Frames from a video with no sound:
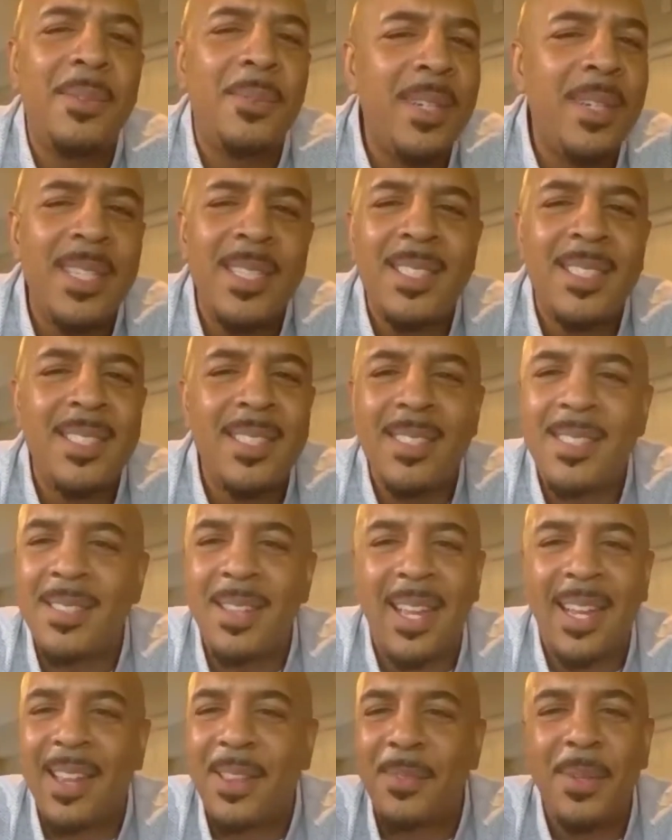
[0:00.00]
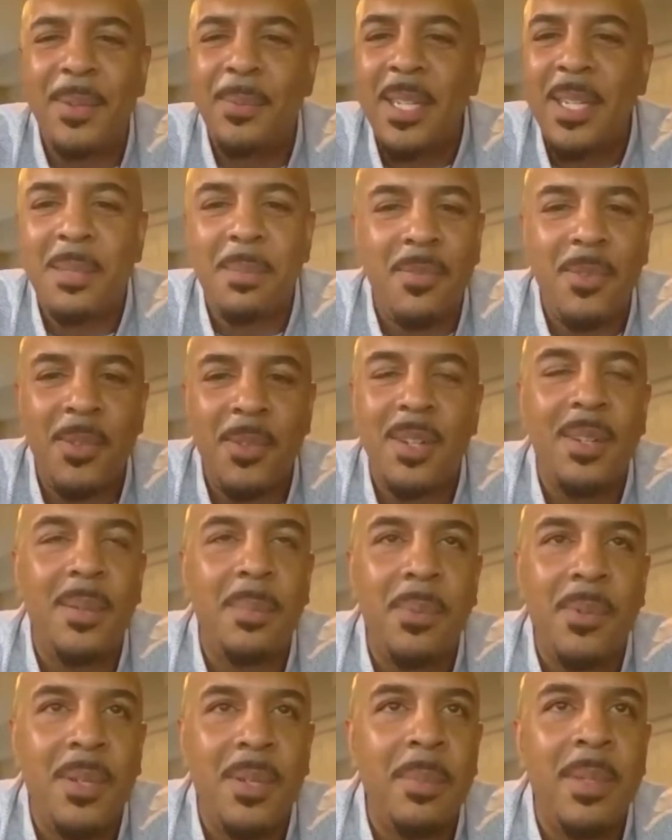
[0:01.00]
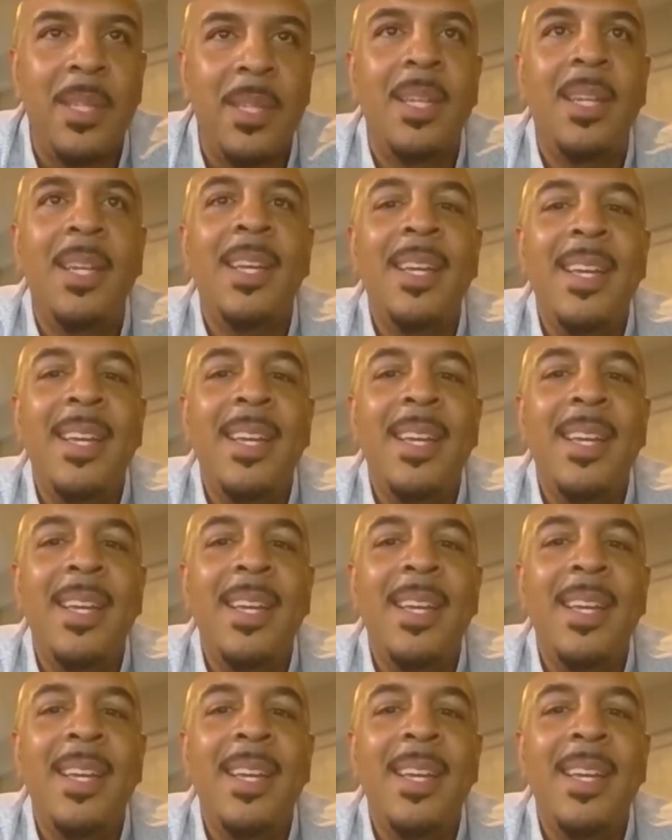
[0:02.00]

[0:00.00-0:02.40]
wrist like 3 weeks before the deployment.